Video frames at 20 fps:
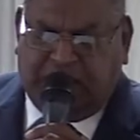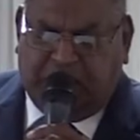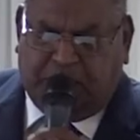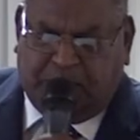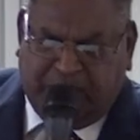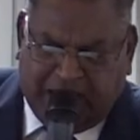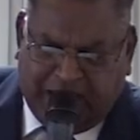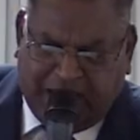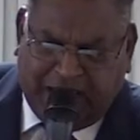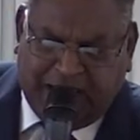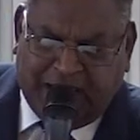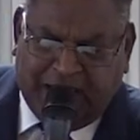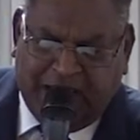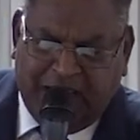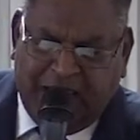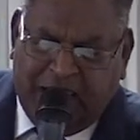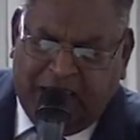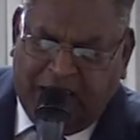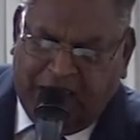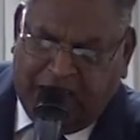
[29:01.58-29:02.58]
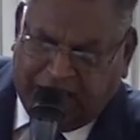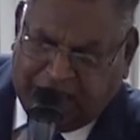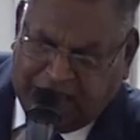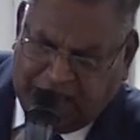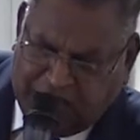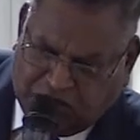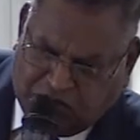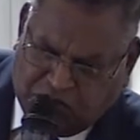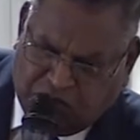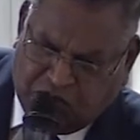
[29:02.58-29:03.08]
the beginning. I
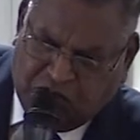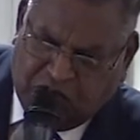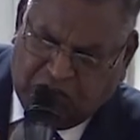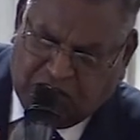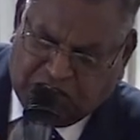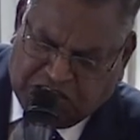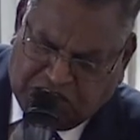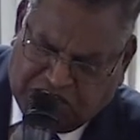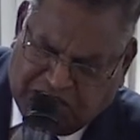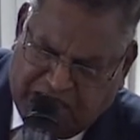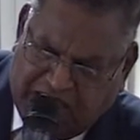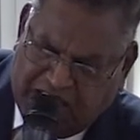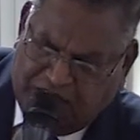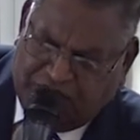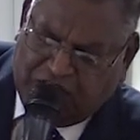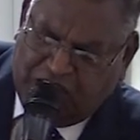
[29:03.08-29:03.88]
need to save